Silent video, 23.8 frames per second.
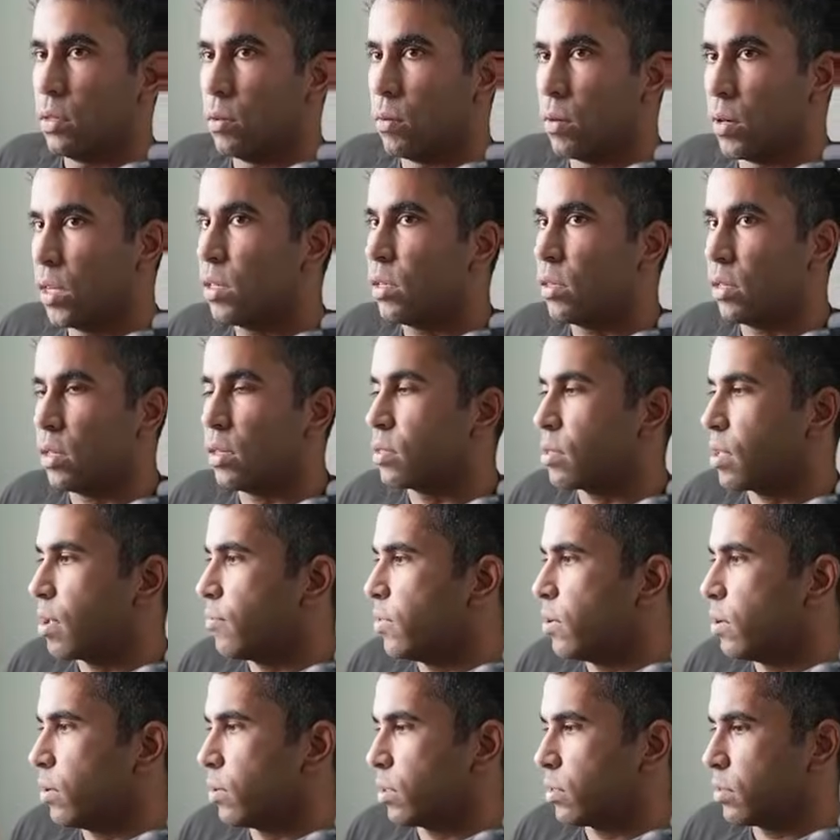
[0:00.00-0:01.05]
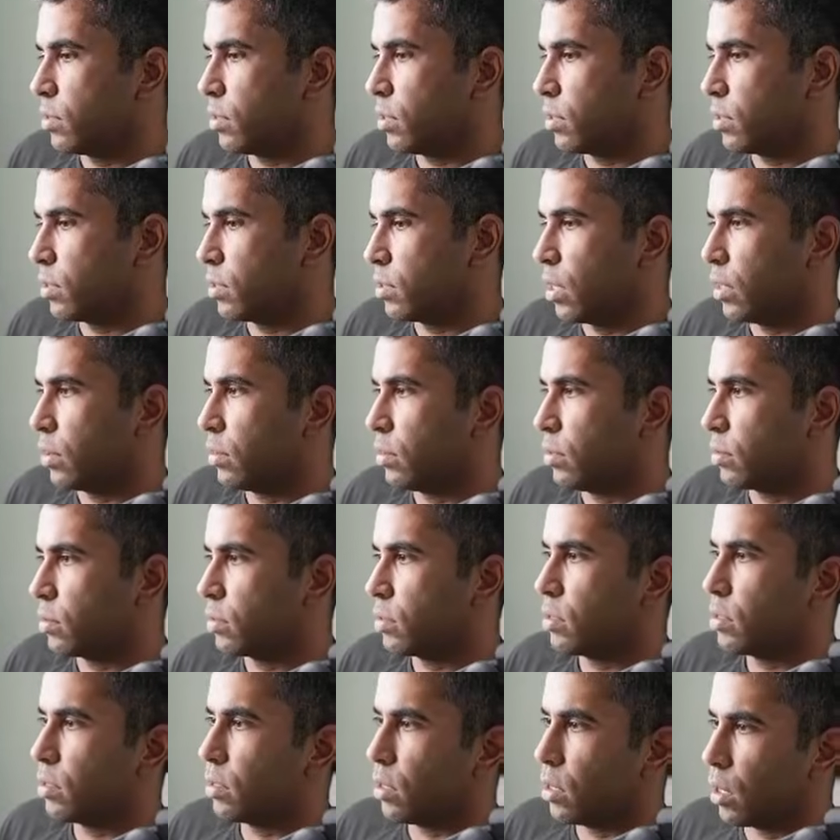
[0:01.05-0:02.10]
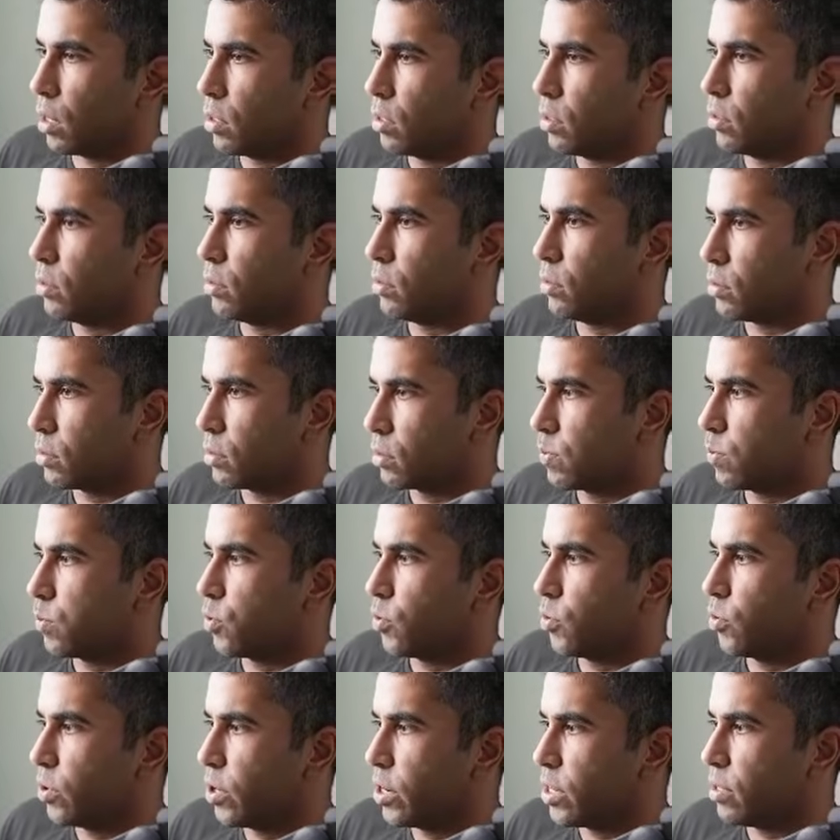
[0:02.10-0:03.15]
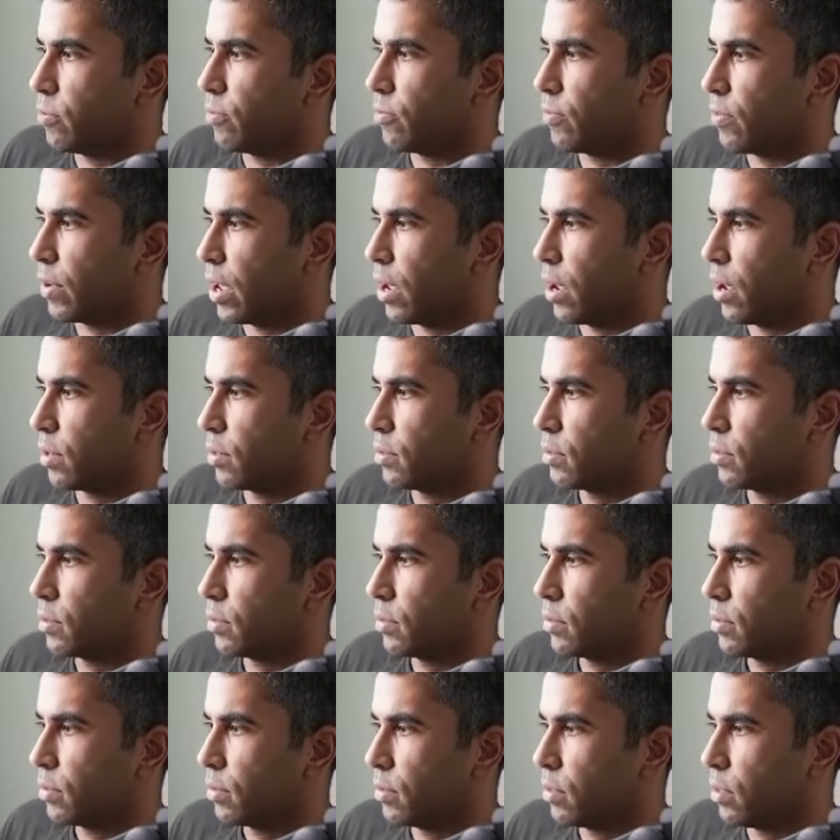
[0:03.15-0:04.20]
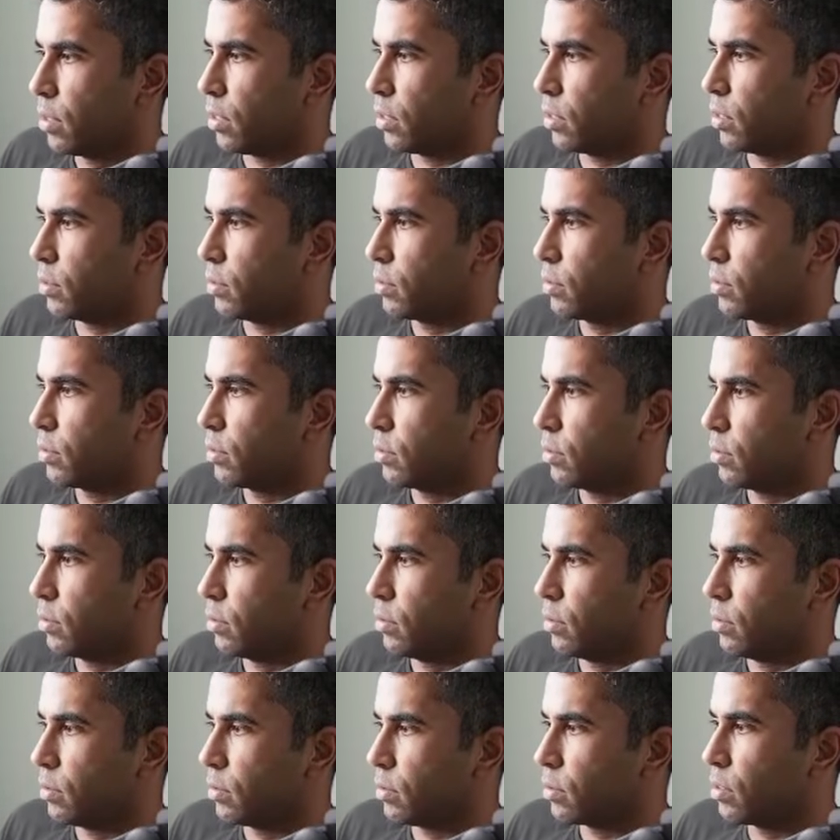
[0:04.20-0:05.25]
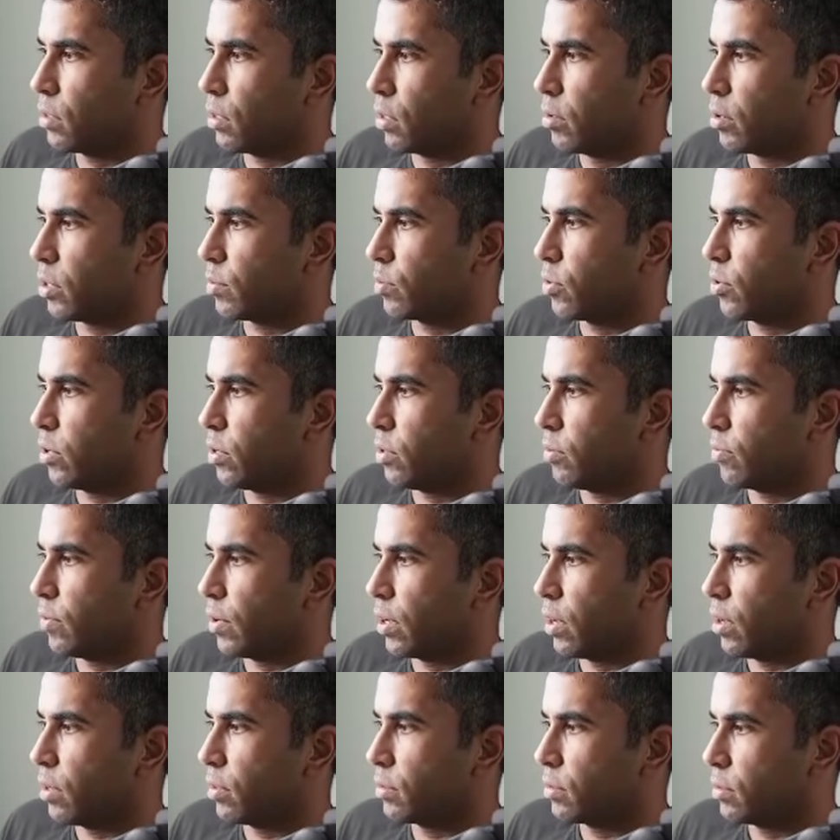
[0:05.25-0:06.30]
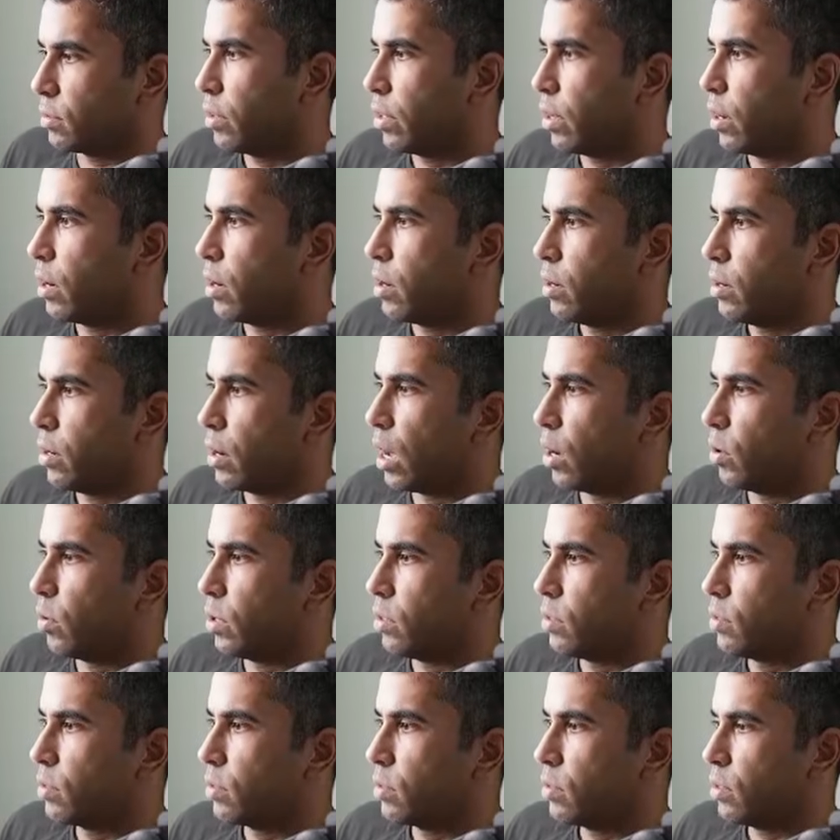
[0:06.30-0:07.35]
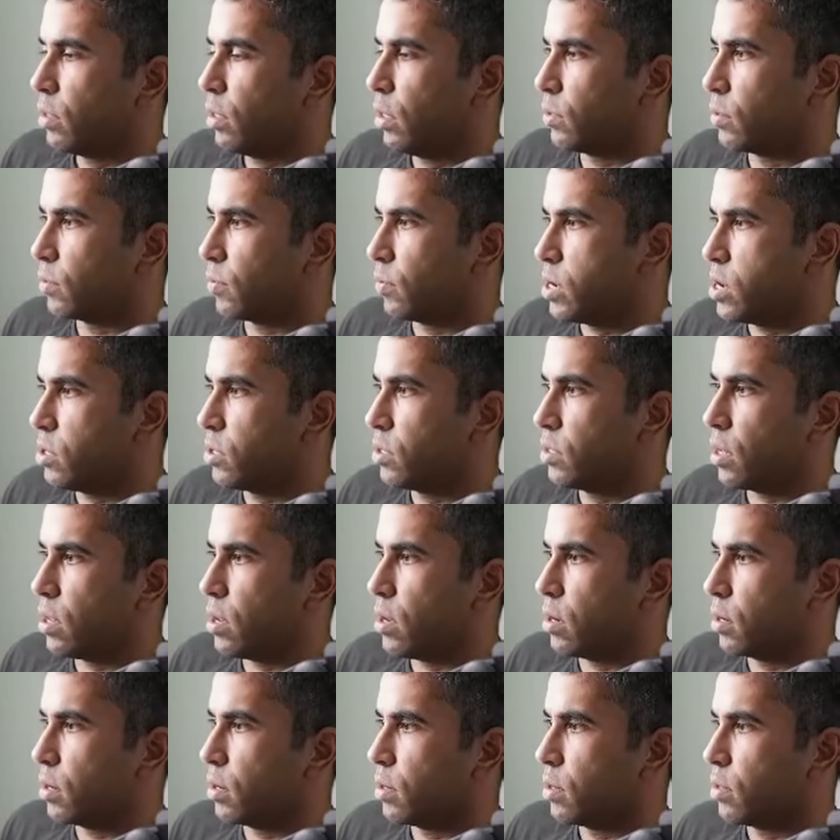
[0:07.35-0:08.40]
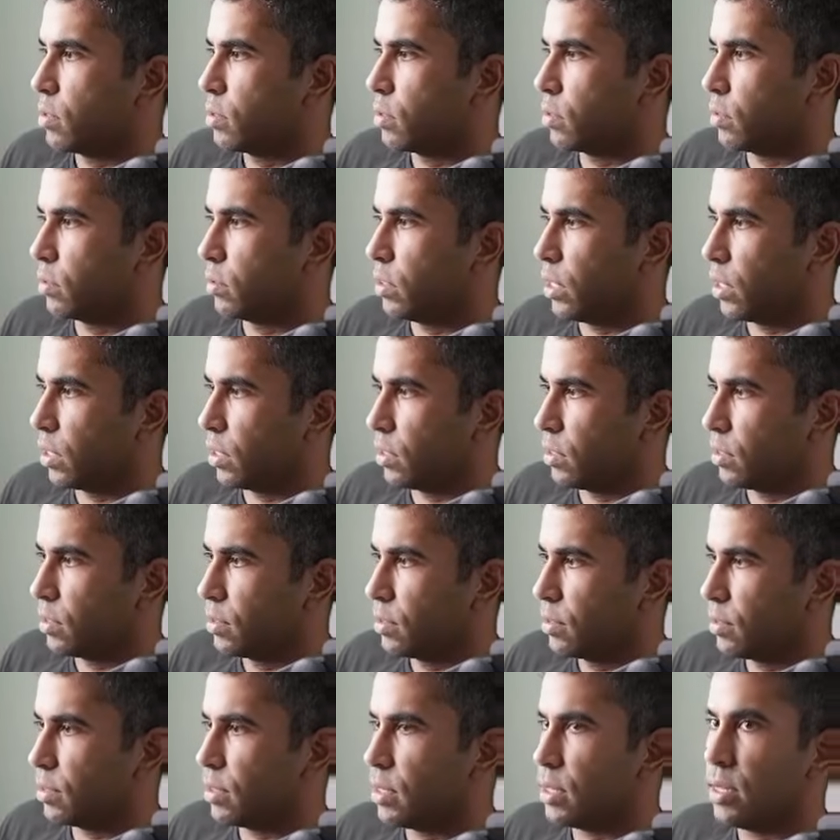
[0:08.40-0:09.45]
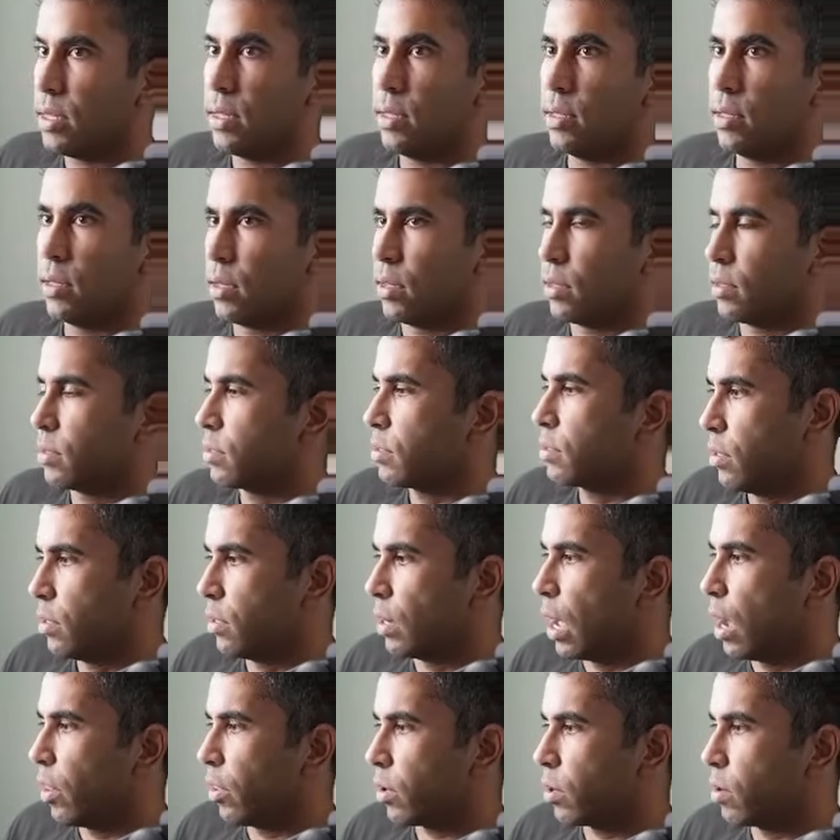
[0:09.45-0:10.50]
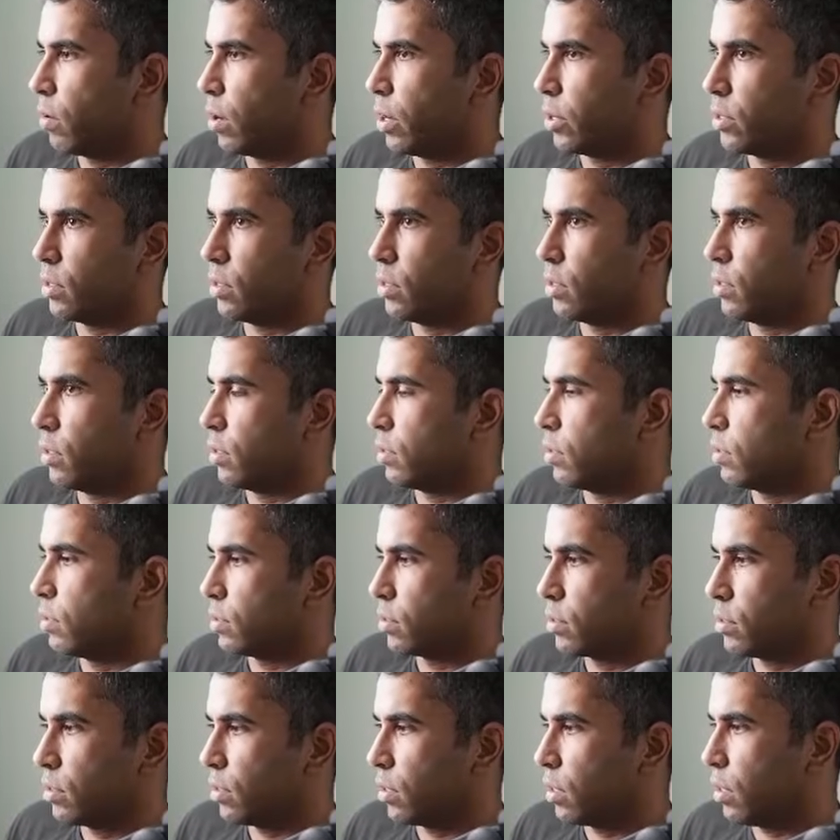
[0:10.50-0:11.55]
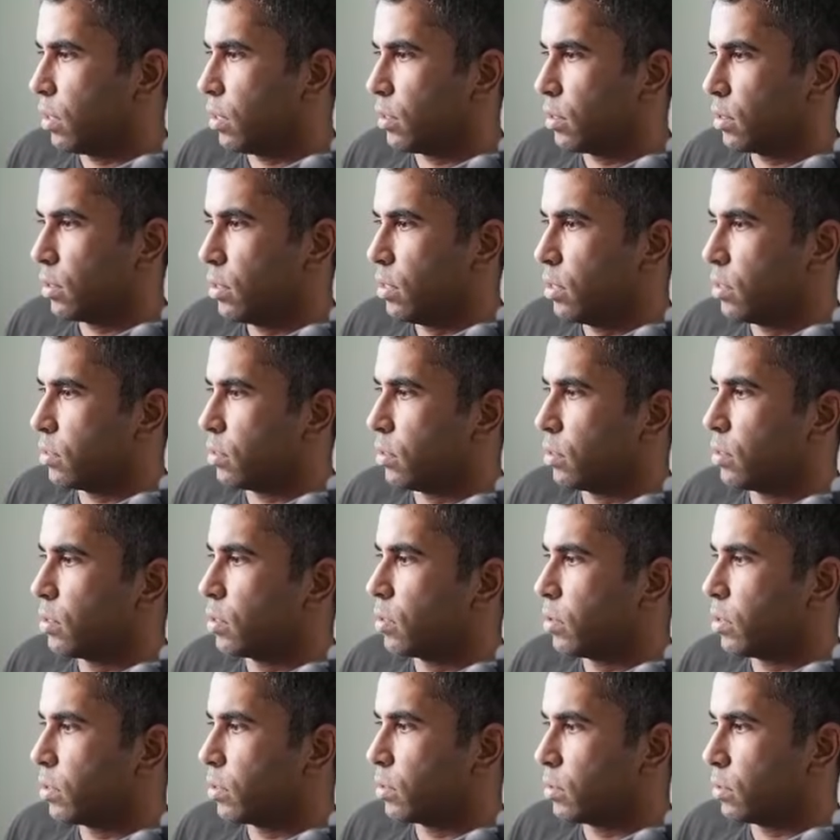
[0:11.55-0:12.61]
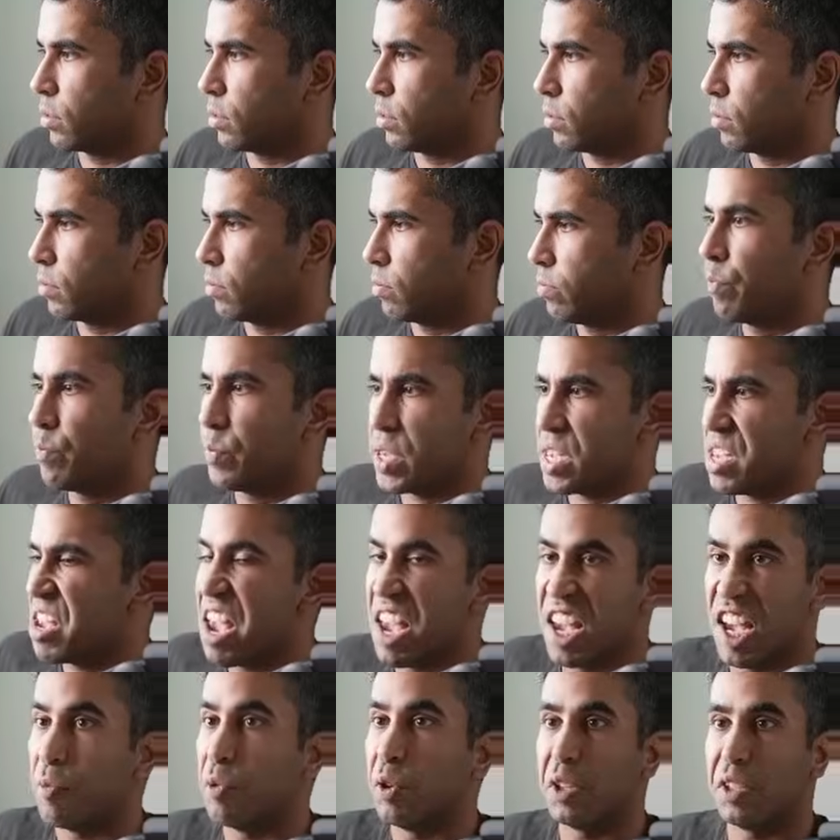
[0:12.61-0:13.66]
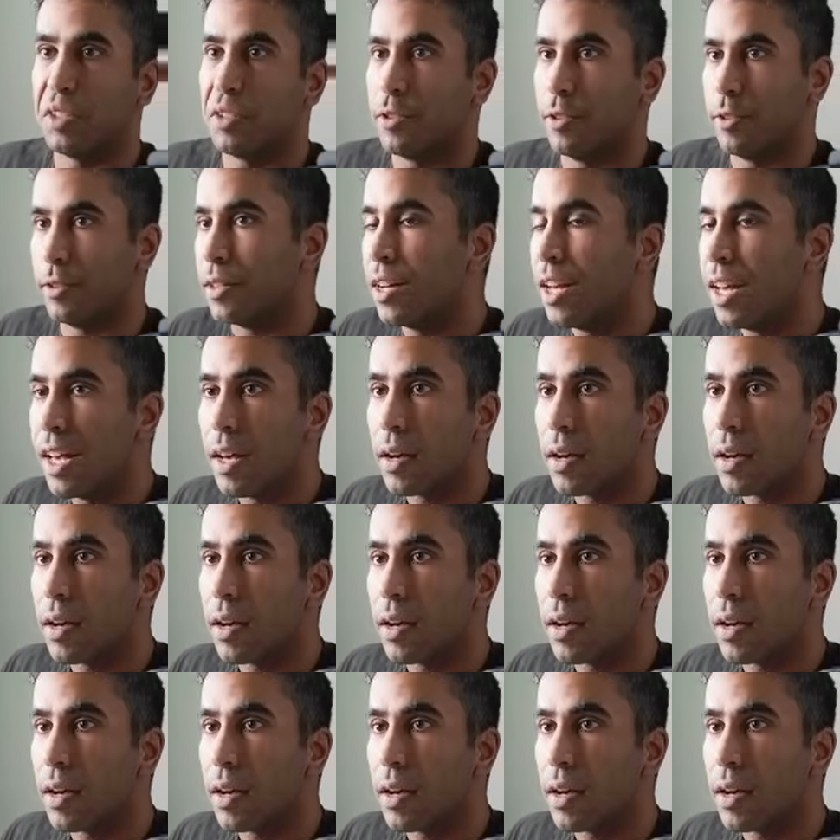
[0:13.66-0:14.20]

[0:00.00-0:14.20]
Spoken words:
one of the things I'm noticing is that this goes pretty fast. Like it's going pretty fast. There. Now it's reached here, so it can see this. And now the question is like, is it going to be able to